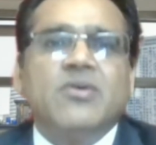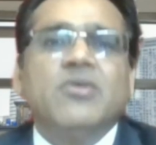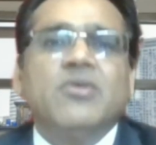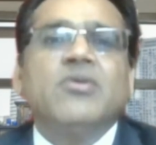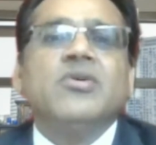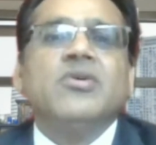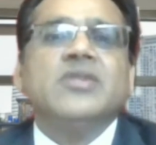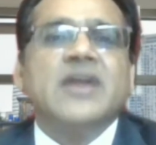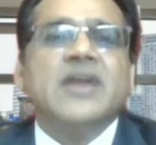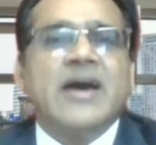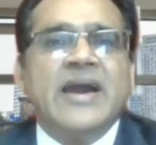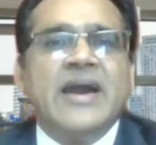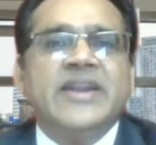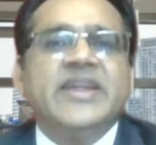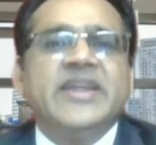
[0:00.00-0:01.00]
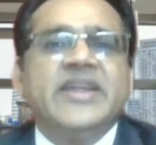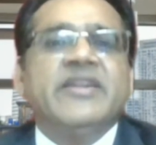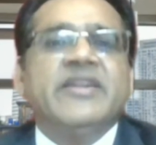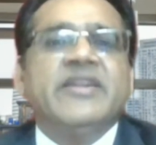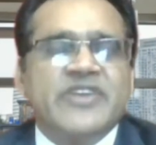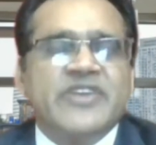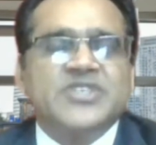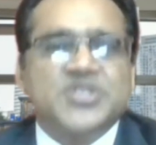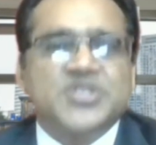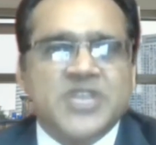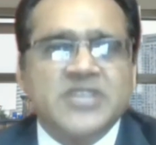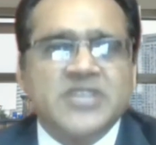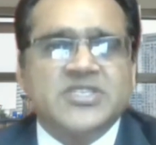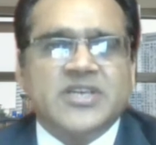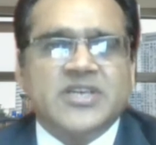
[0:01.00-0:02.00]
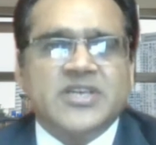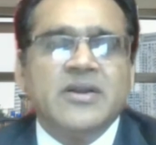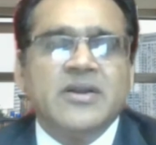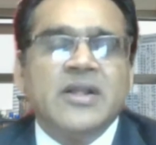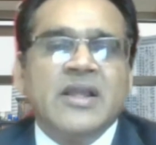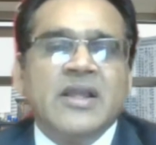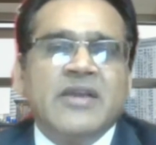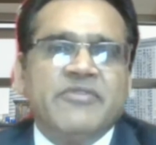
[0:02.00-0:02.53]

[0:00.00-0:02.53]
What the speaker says: all the IT infrastructure,